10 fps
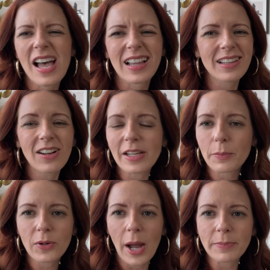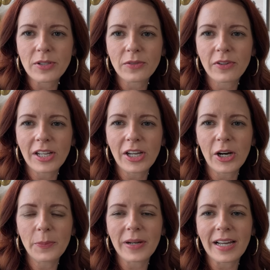Little impromptu
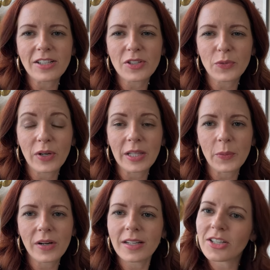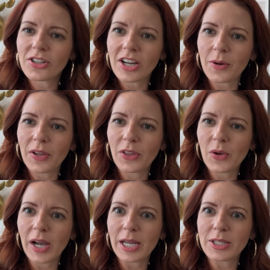video, but I just really wanted to share with you
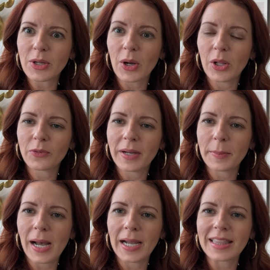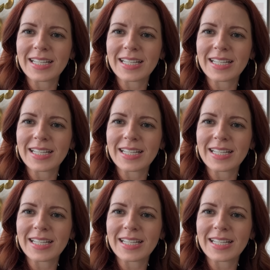guys all of my behind the